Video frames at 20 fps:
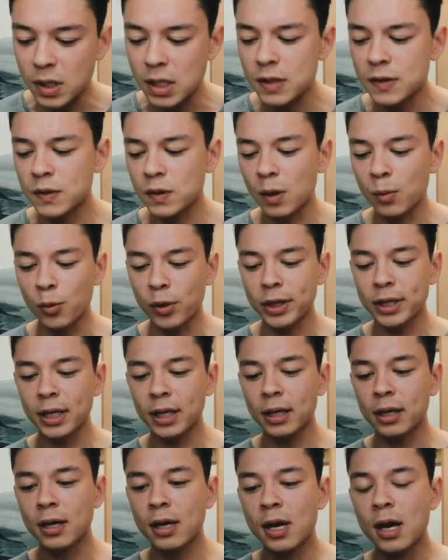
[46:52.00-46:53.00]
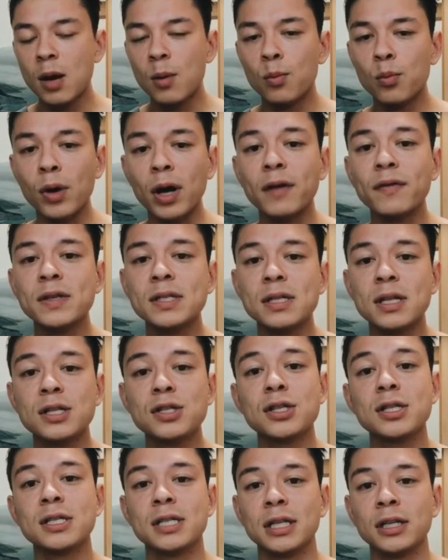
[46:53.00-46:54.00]
So I'm working breakfast,
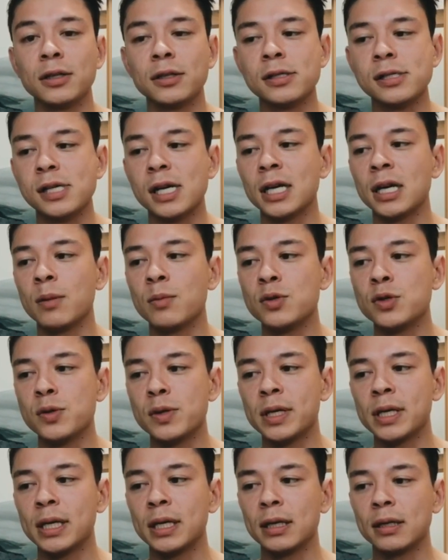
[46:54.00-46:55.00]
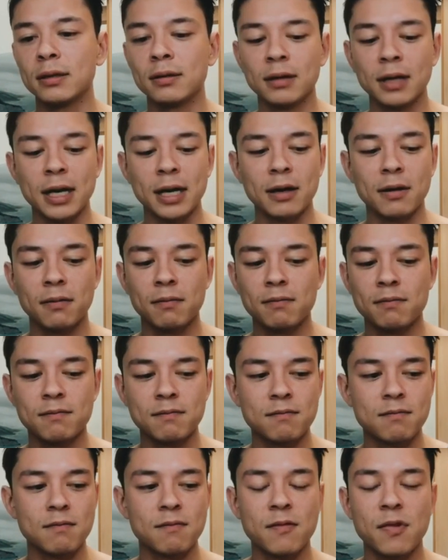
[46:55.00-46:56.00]
lunch, and dinner, and I'm doing it like
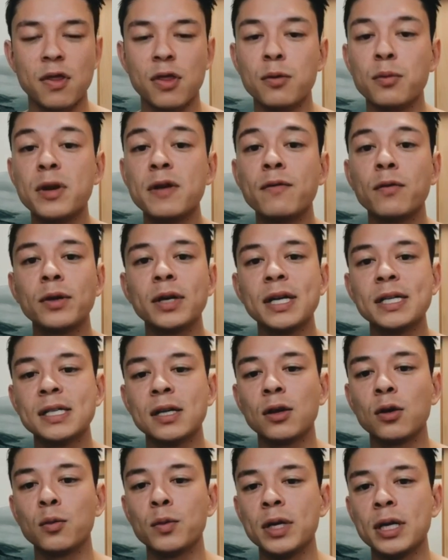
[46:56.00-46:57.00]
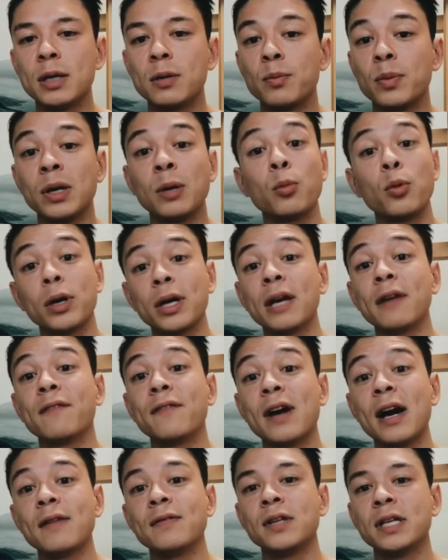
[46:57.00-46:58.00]
3-4 days out of the week, but I'm working
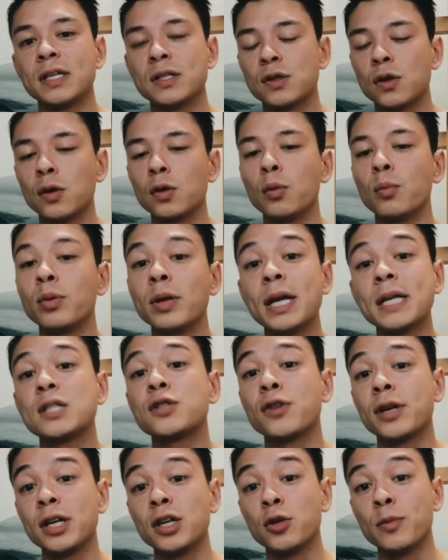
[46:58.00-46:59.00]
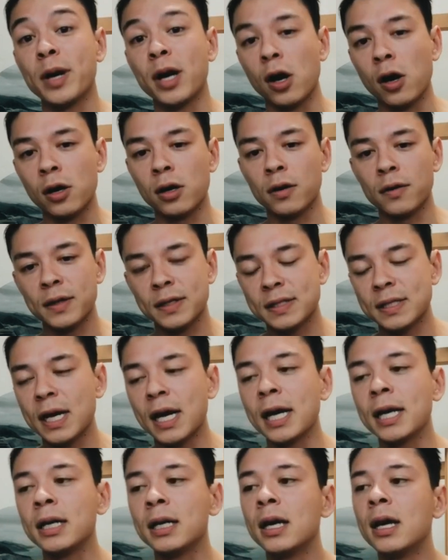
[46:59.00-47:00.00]
5 days total, plus trying to do my art on the
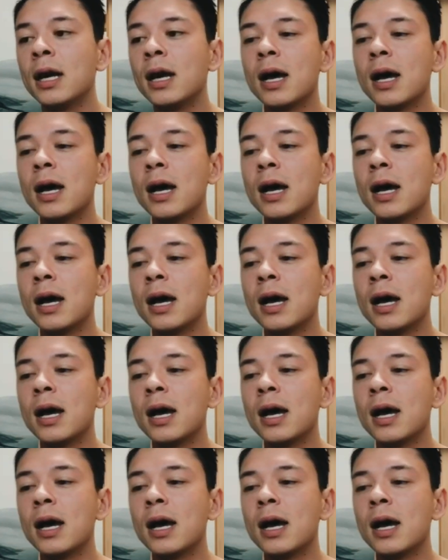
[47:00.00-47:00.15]
side.